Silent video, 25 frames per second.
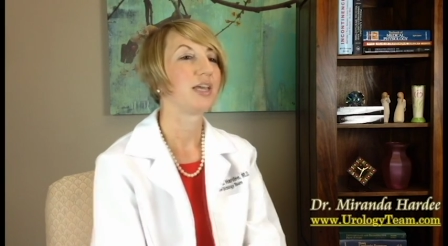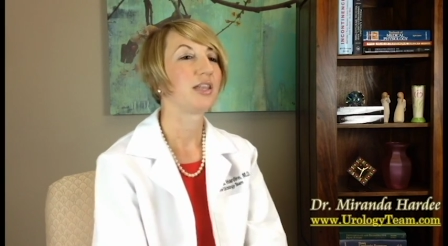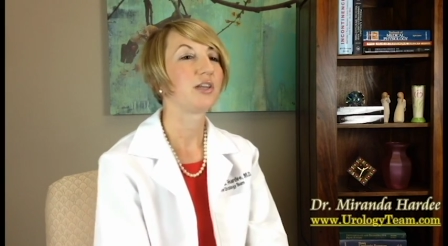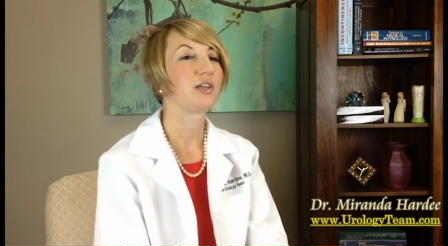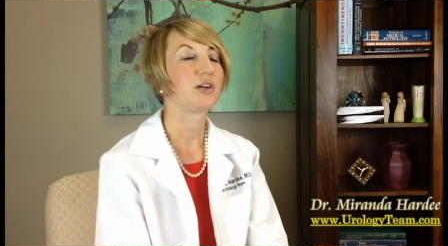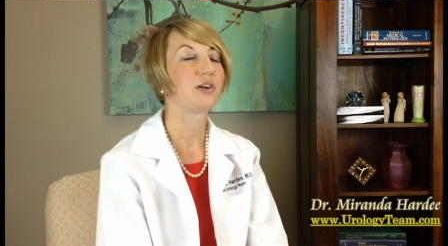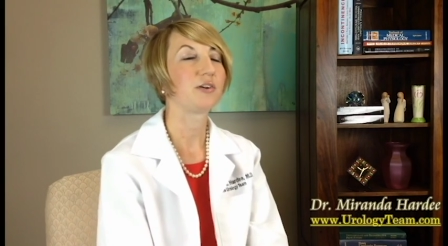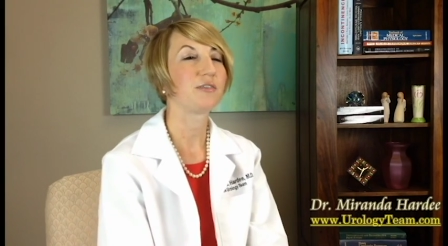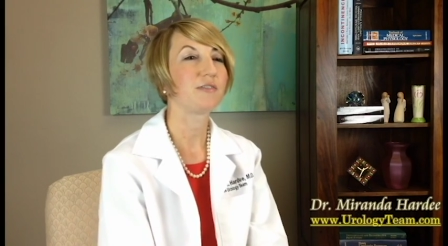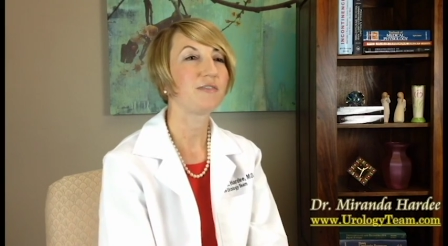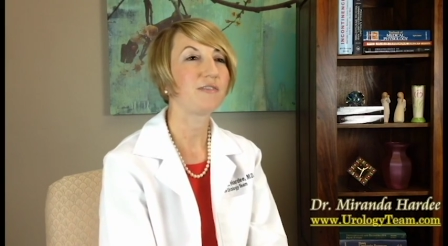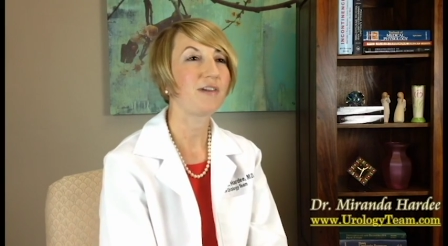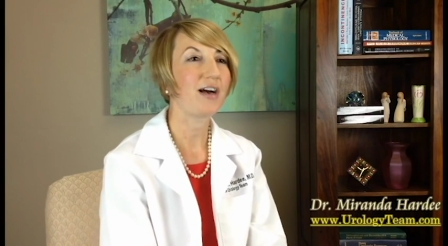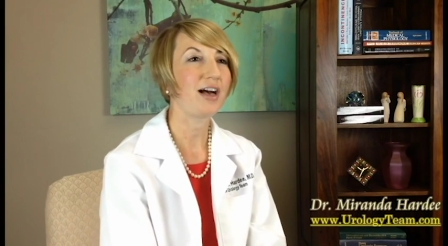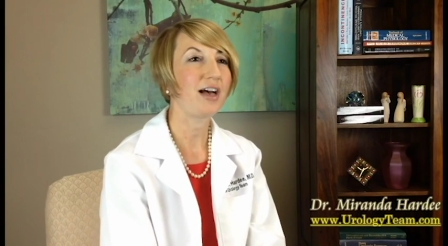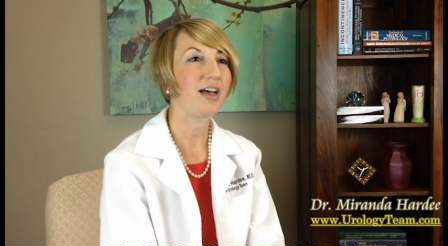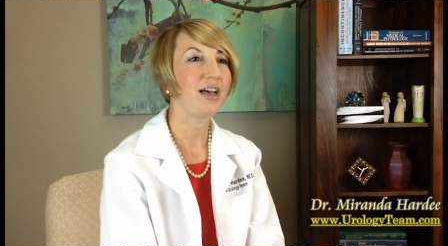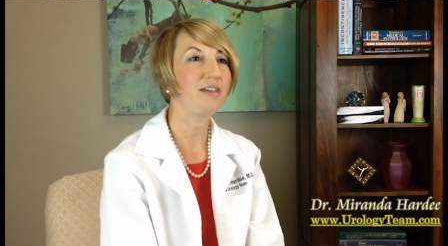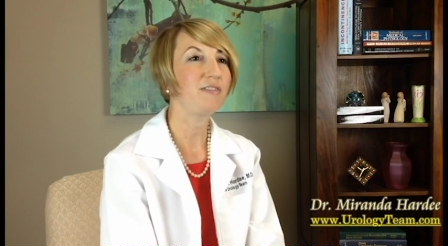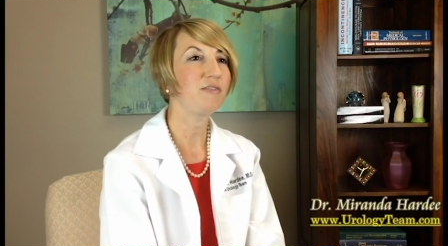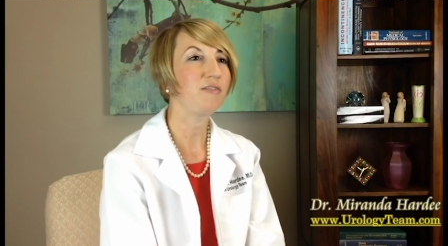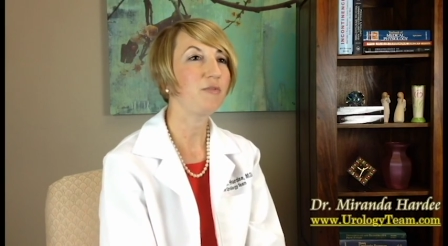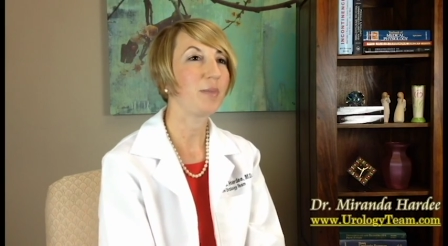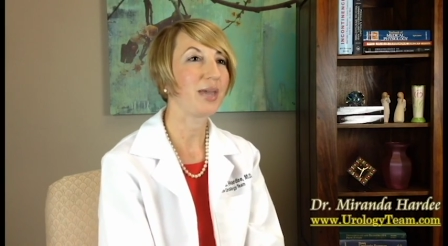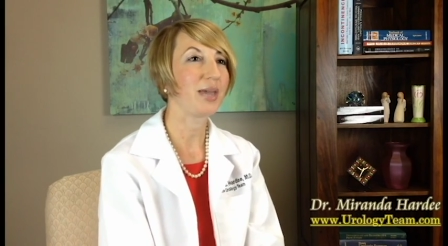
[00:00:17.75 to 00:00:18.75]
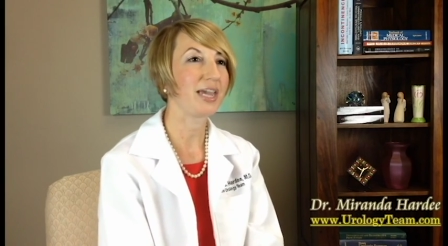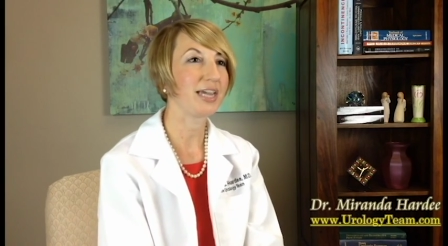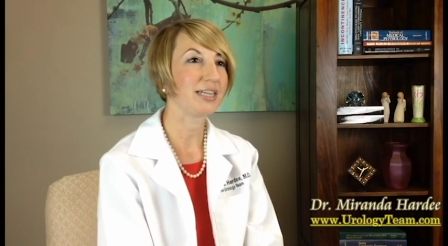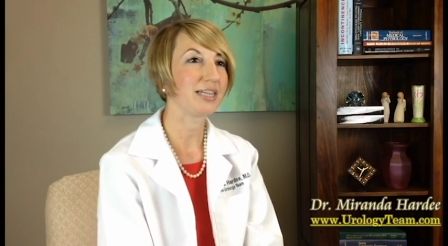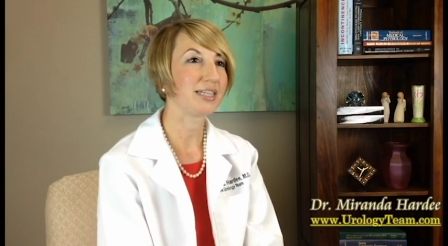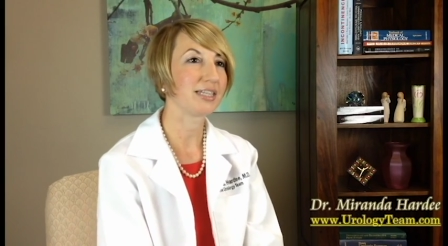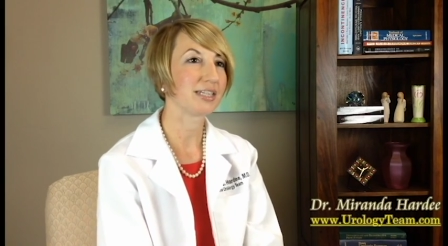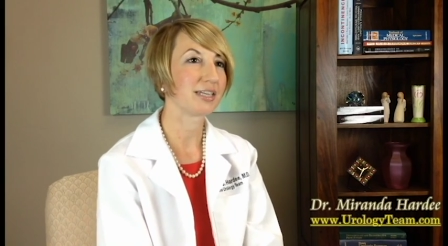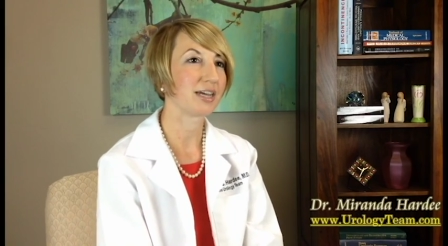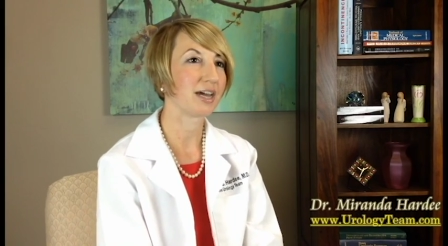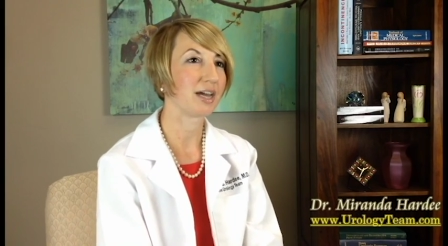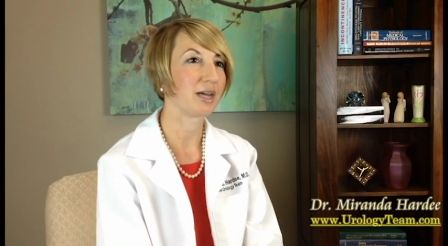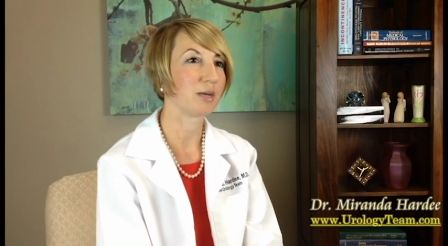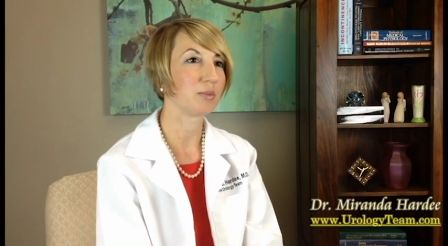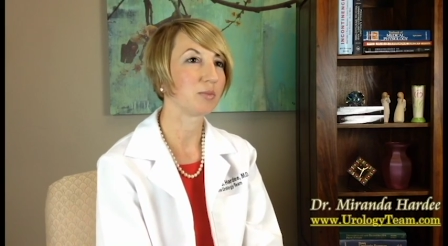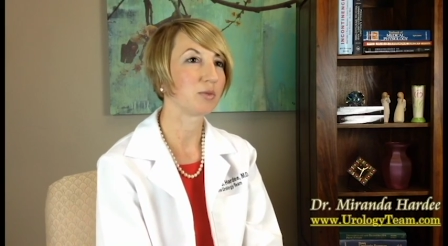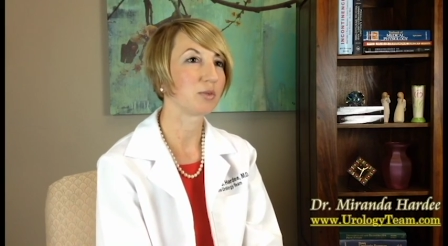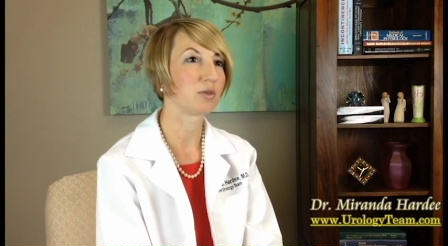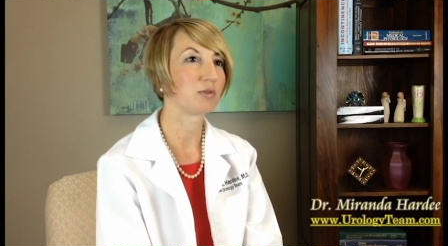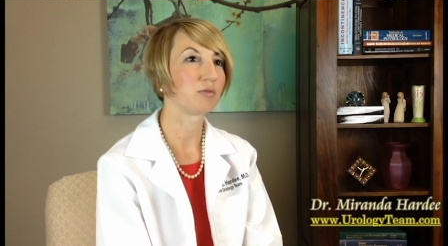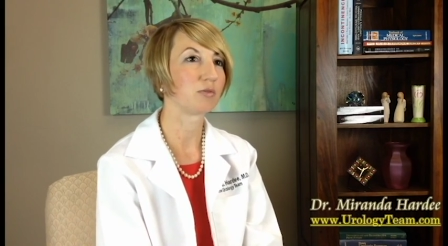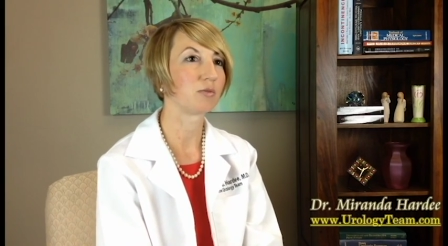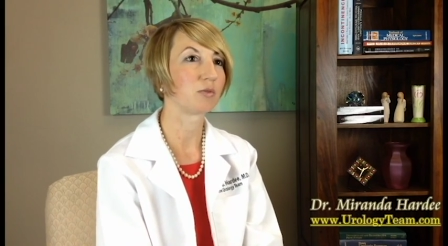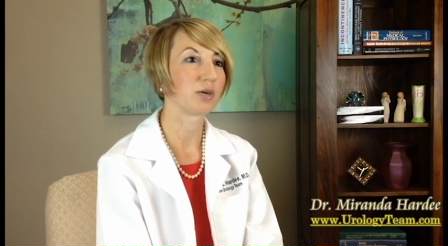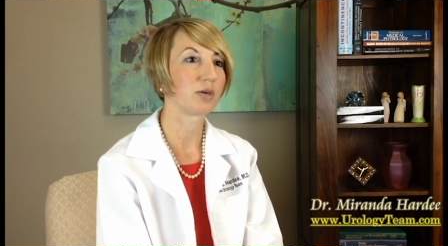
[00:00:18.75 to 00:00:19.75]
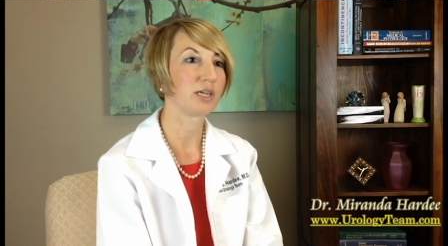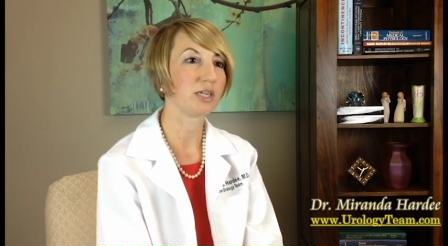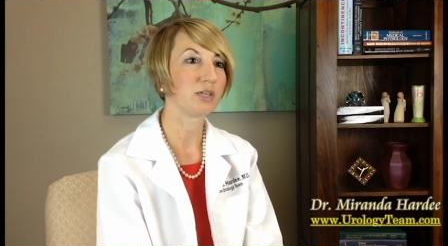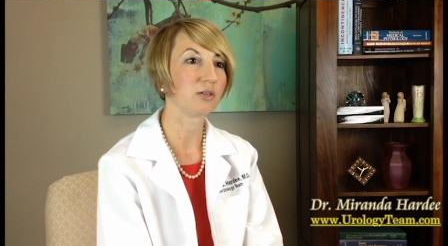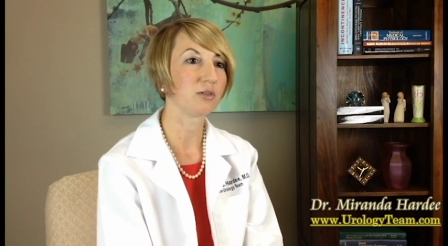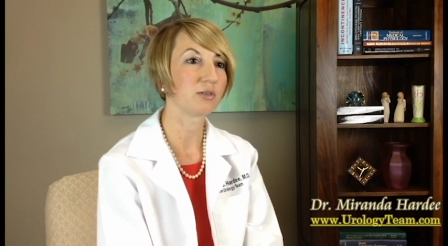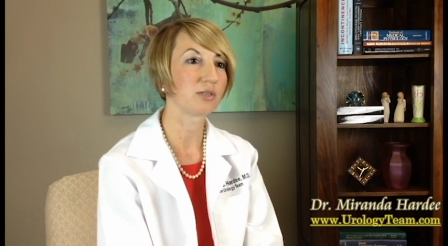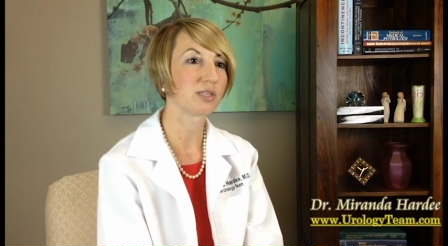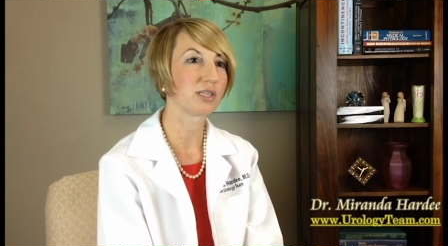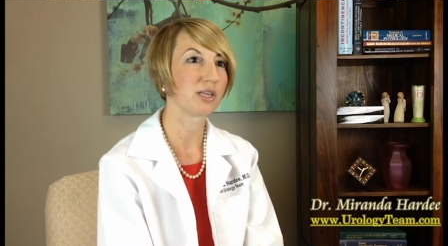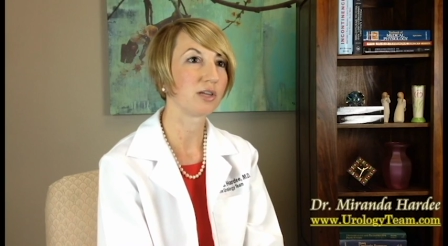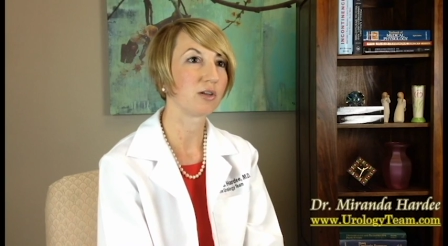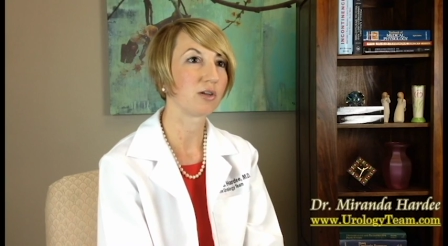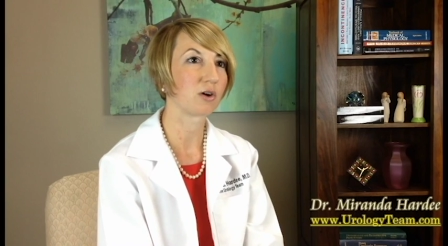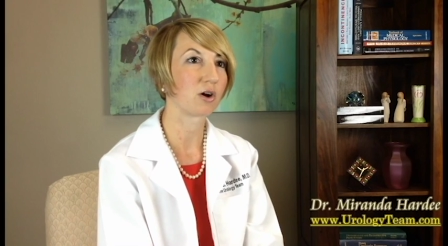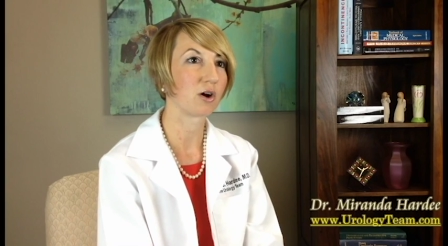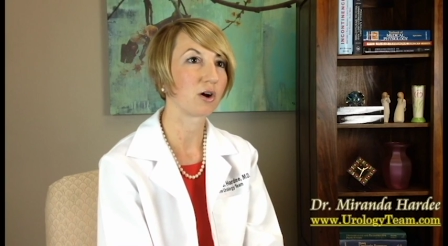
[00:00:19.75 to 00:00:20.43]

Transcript: There are 5 main types of renal cell